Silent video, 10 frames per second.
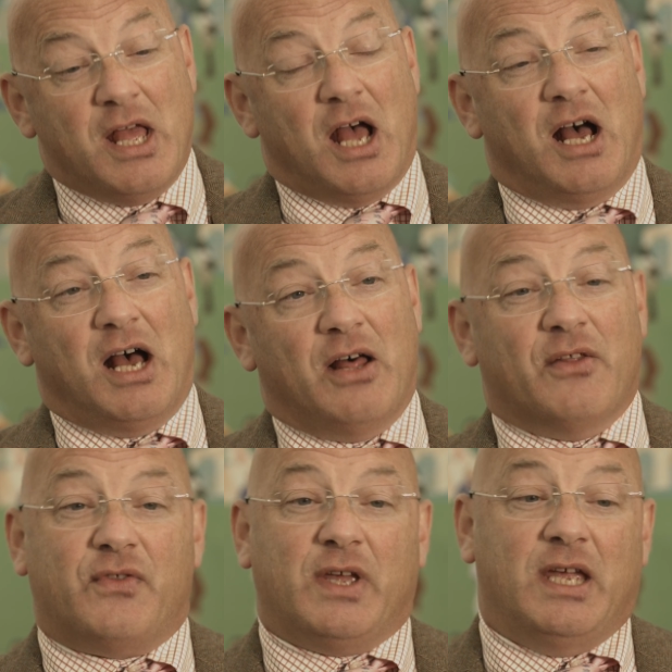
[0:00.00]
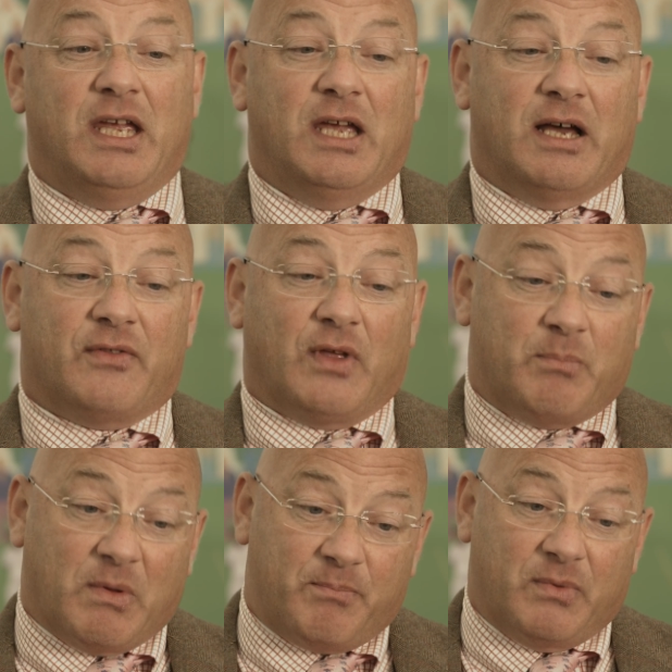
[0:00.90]

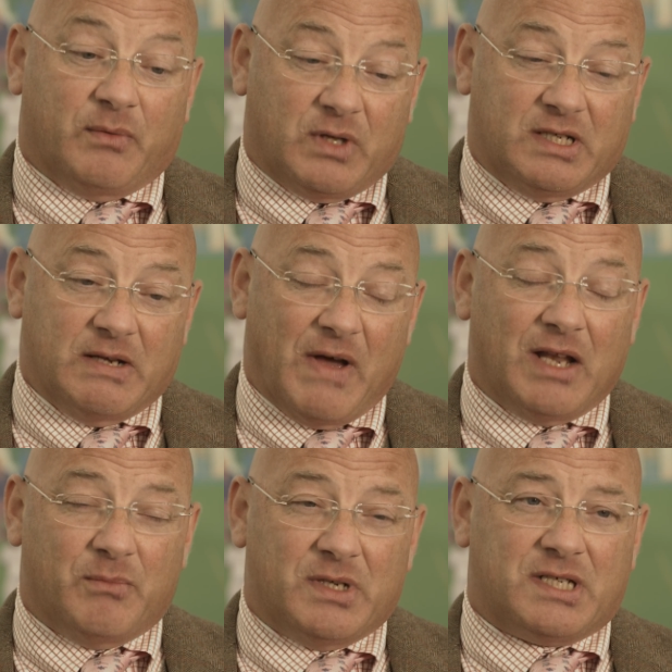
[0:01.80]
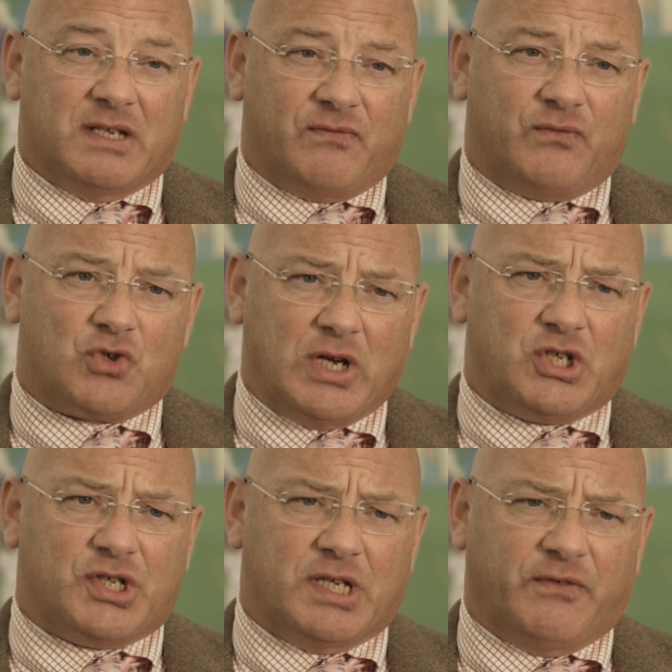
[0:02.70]
The development of
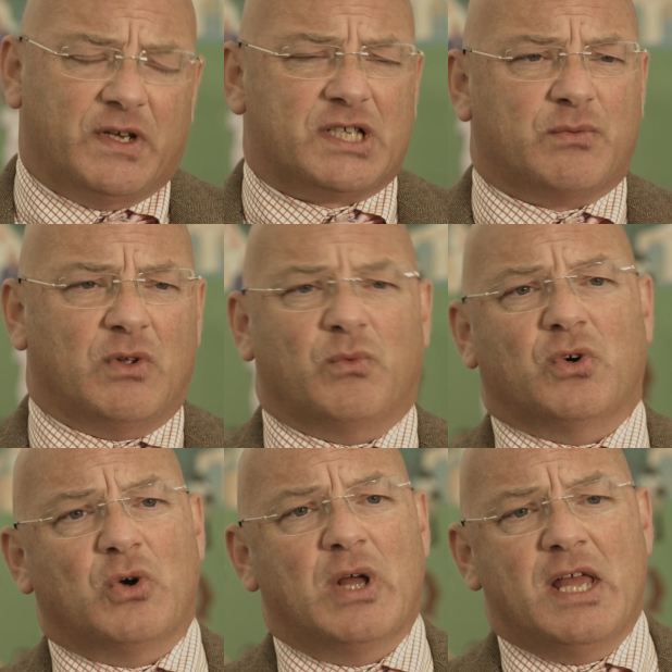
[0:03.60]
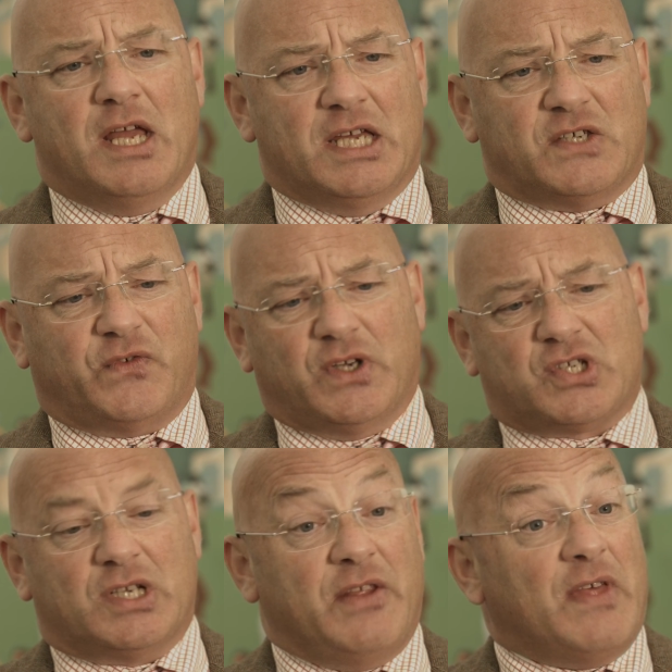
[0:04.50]
trenches in the First World War is
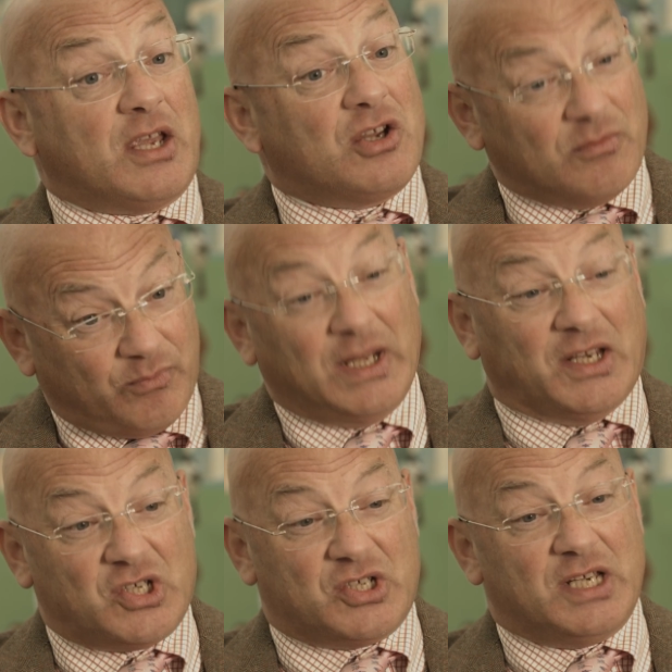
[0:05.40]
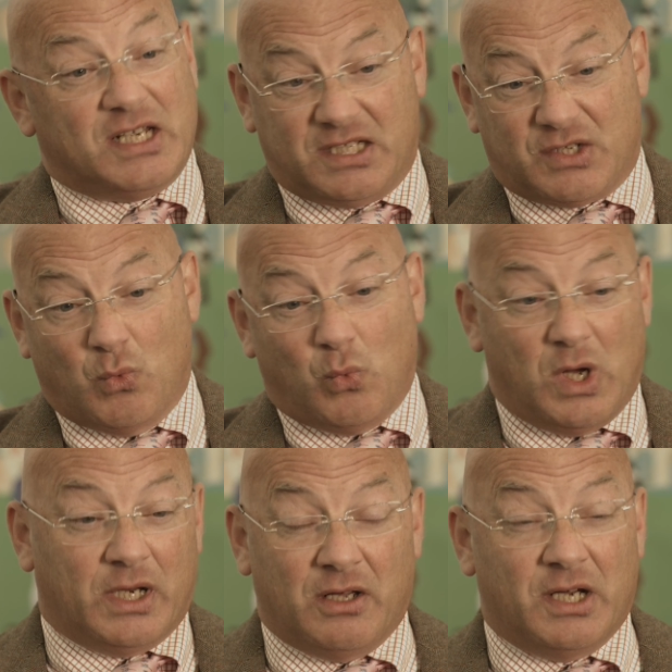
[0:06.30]
firstly their complexity. It isn't
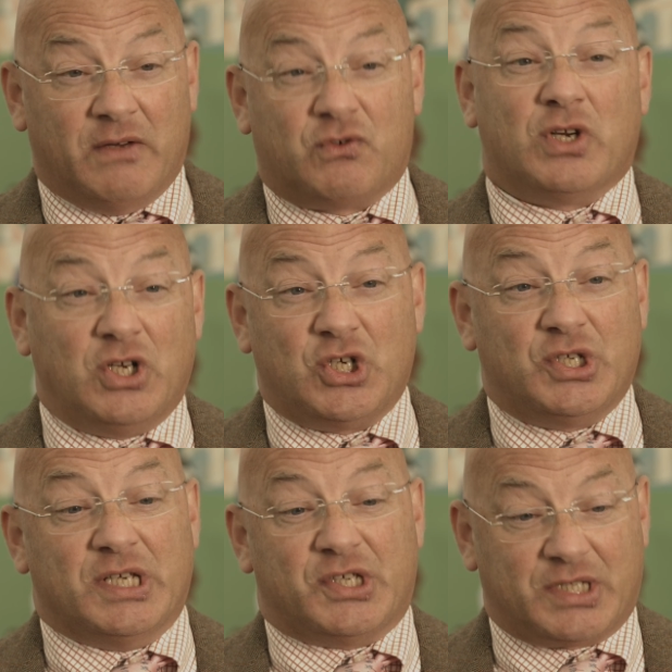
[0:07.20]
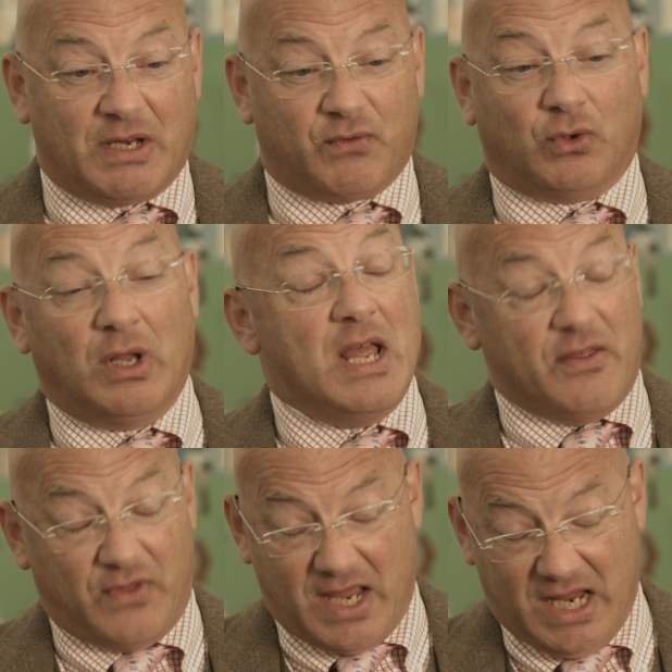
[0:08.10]
one line of trenches, it's several,
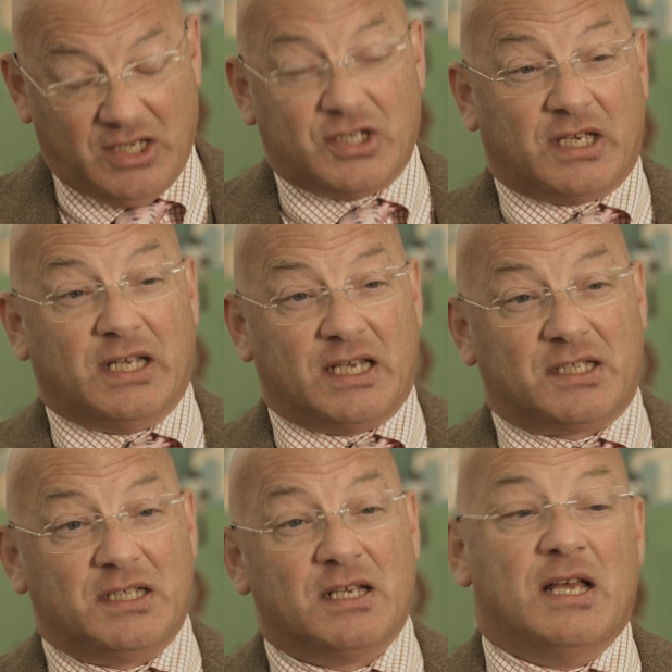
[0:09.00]
they're interconnected.